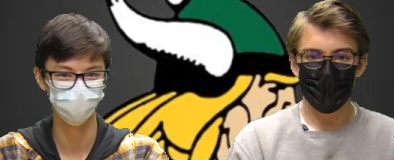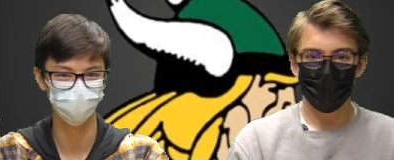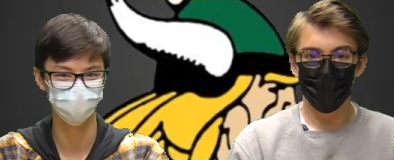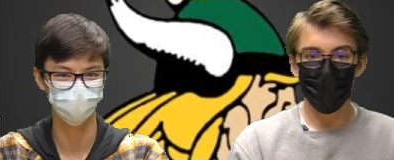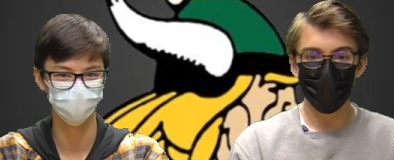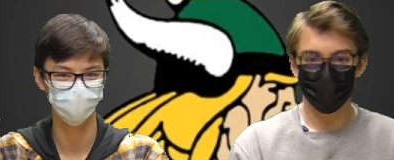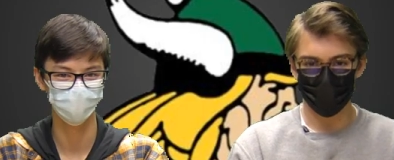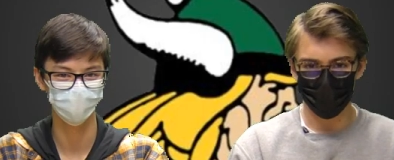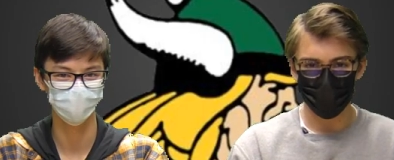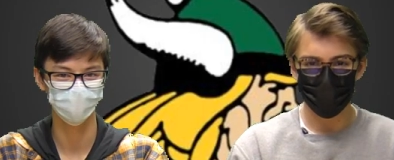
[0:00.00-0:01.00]
Speaker 1: Wow, that
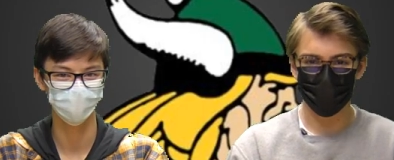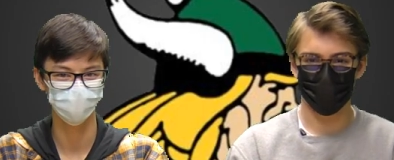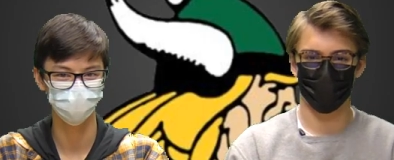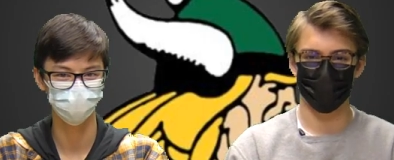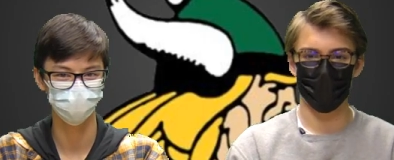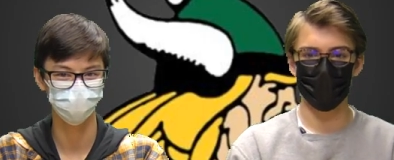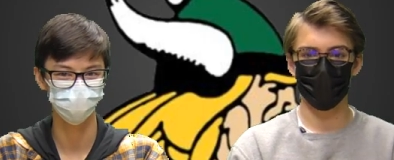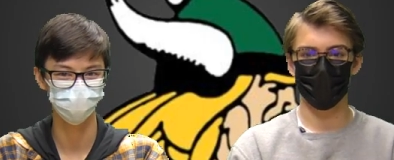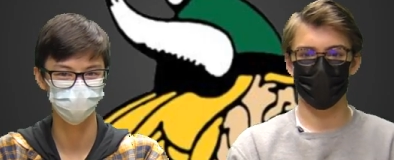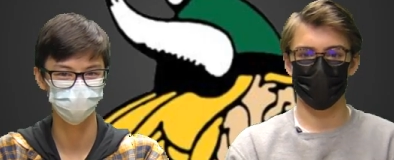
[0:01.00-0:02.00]
looks like a great way to
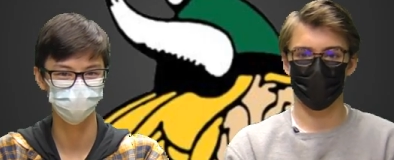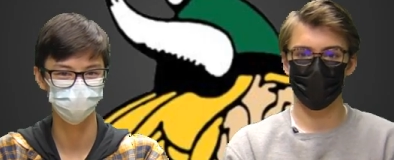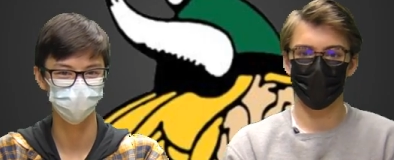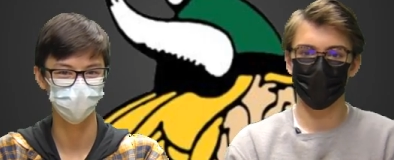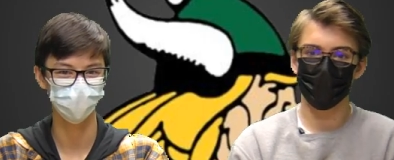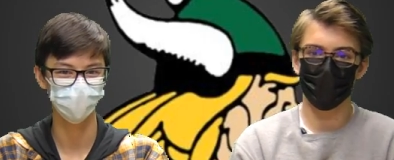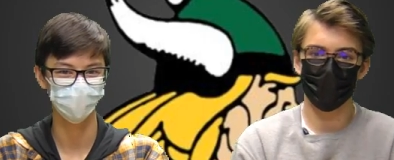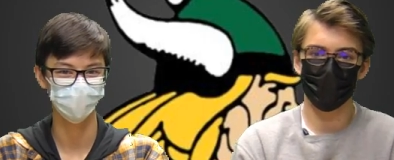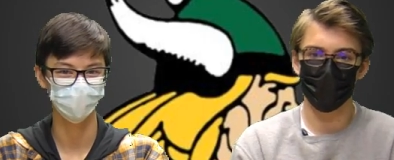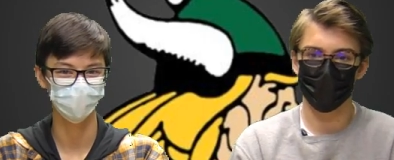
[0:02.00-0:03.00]
support your local
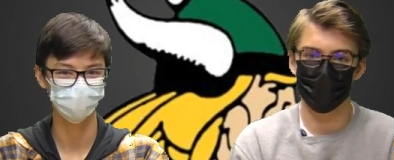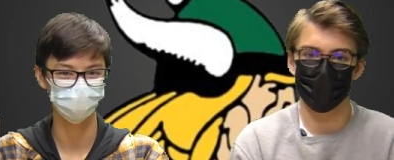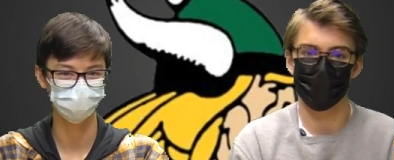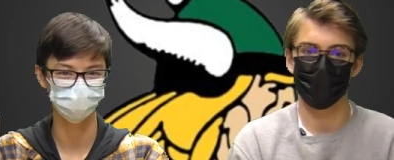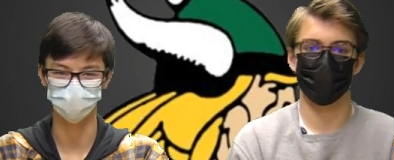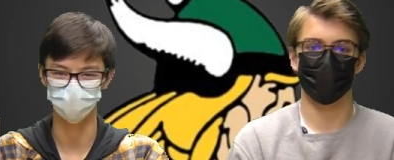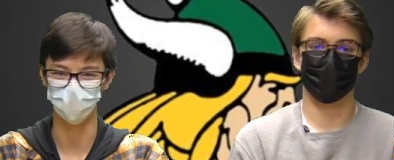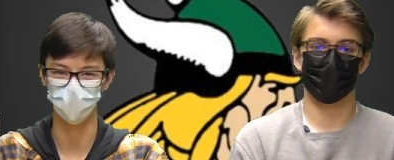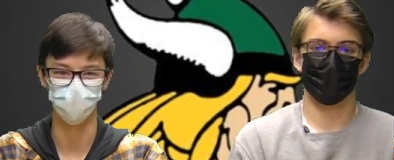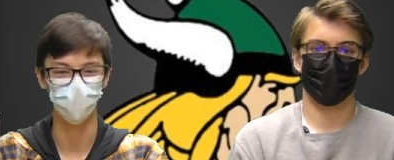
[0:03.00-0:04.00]
community. Yeah,
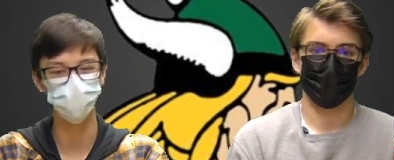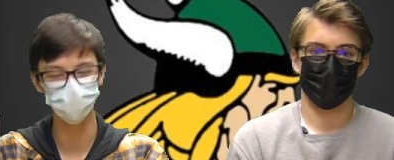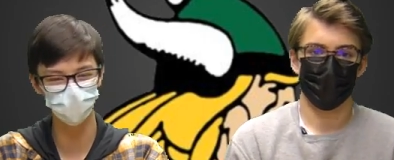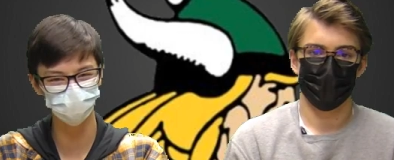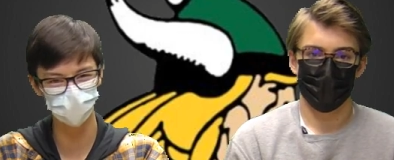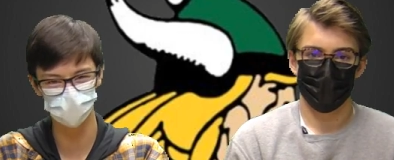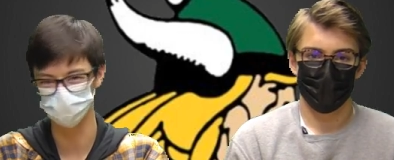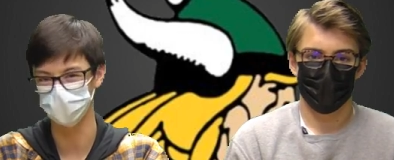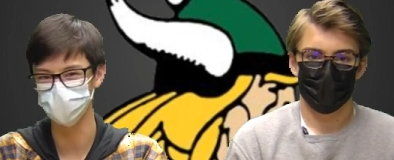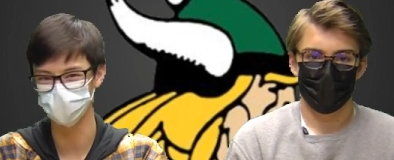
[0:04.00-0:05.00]
I might even join
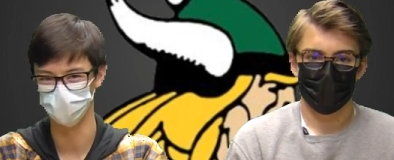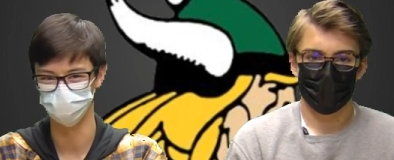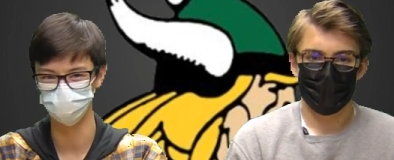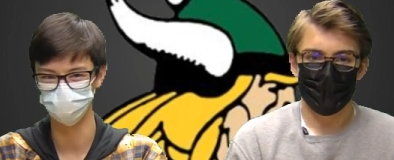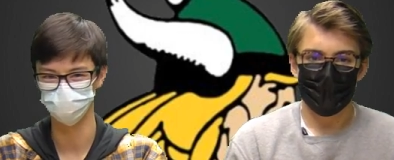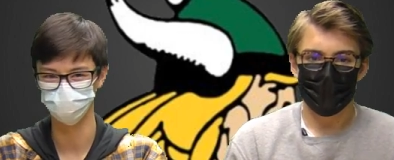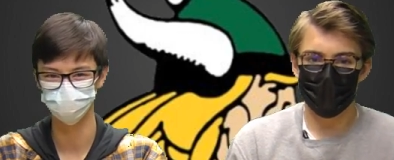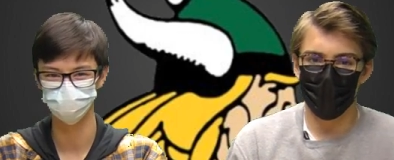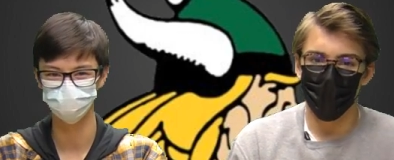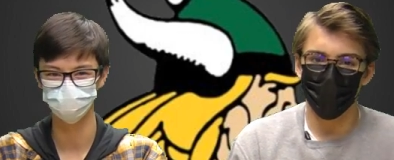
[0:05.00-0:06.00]
myself.
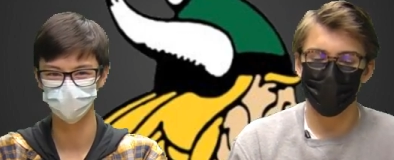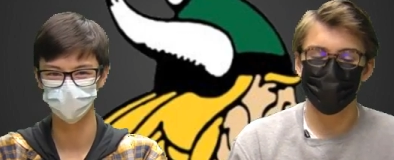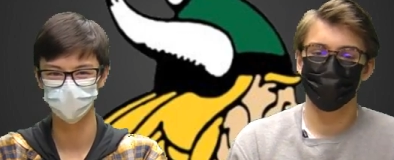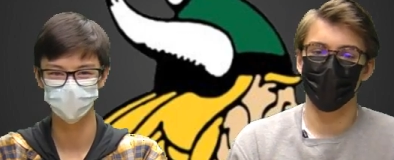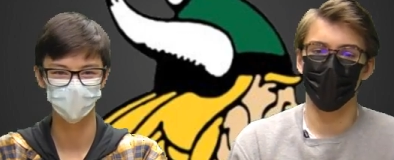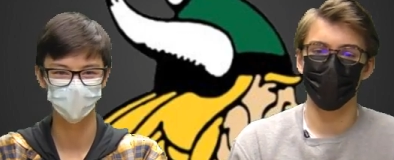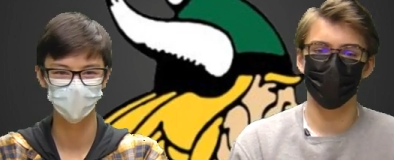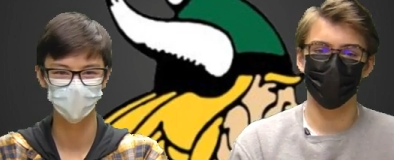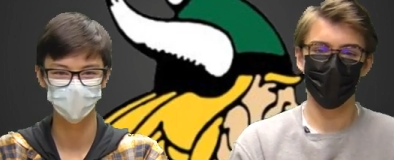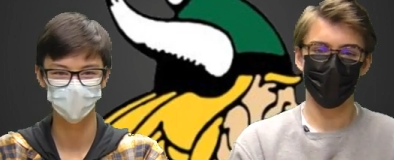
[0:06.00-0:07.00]
Now it's time
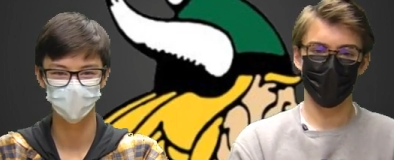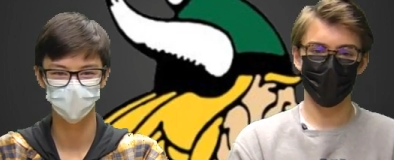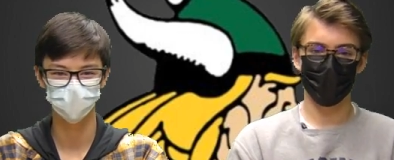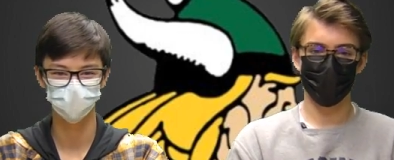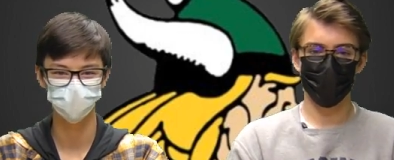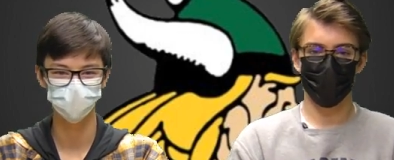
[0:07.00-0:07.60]
for...